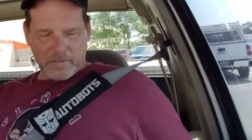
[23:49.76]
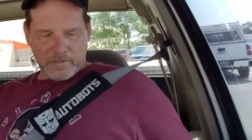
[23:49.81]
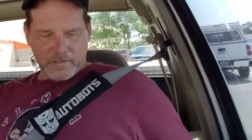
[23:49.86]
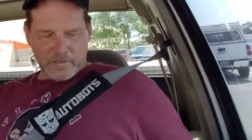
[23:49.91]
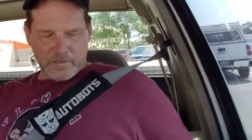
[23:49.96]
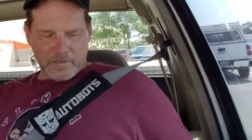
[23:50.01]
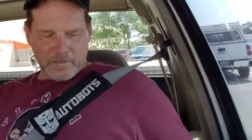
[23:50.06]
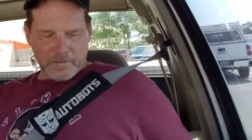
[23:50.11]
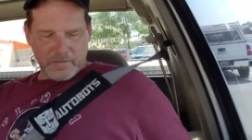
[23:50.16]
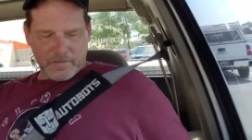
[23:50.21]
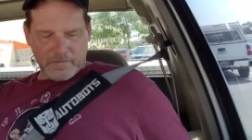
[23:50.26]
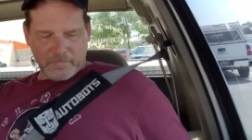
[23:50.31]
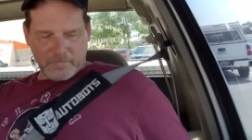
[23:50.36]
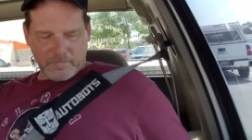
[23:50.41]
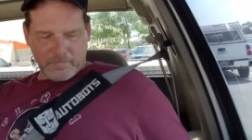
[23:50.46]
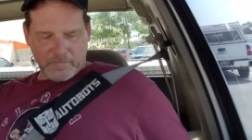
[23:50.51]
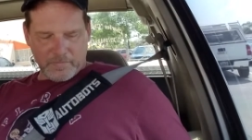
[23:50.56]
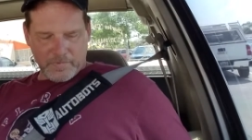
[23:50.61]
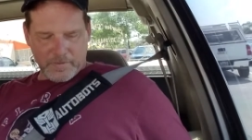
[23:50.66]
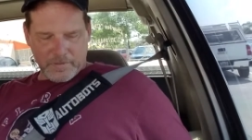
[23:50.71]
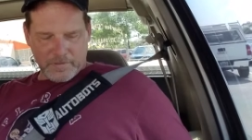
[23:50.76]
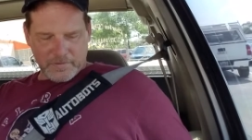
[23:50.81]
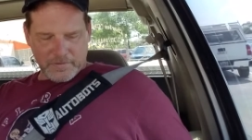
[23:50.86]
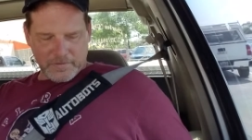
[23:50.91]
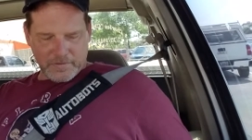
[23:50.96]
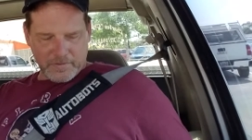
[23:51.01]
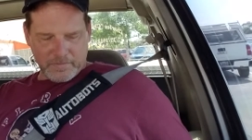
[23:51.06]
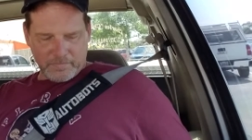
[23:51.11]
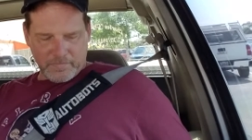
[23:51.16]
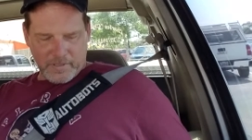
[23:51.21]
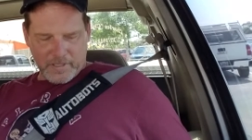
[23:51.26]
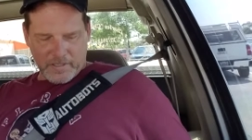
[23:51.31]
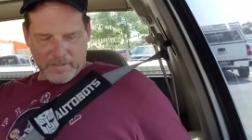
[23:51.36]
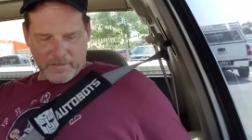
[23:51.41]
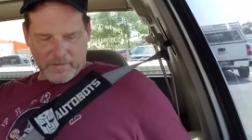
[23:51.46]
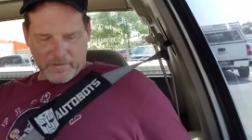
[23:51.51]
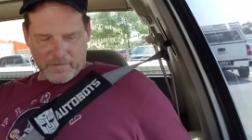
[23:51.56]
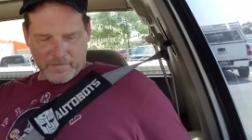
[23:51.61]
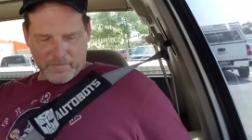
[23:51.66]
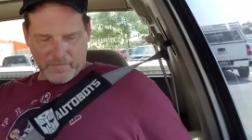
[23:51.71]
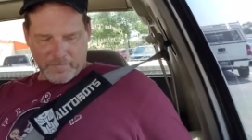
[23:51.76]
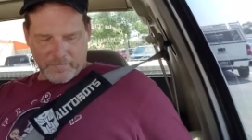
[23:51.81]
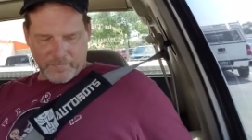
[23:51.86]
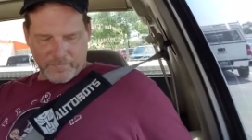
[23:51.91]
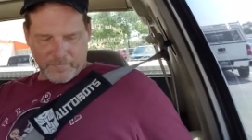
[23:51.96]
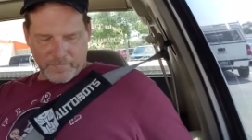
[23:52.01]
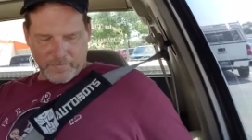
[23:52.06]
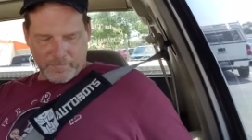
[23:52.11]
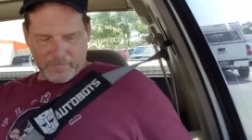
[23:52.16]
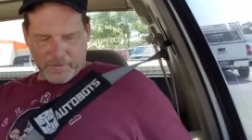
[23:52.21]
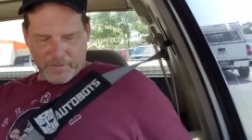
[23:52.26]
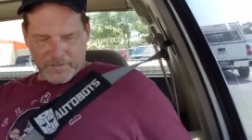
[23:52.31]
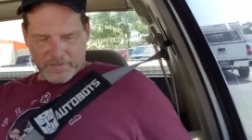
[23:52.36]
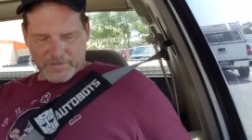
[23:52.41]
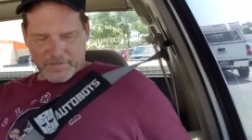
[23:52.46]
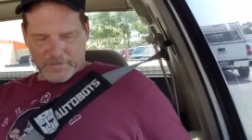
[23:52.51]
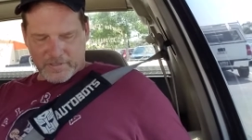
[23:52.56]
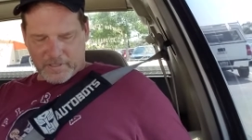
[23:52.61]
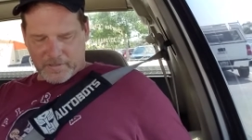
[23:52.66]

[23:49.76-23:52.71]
there's my person,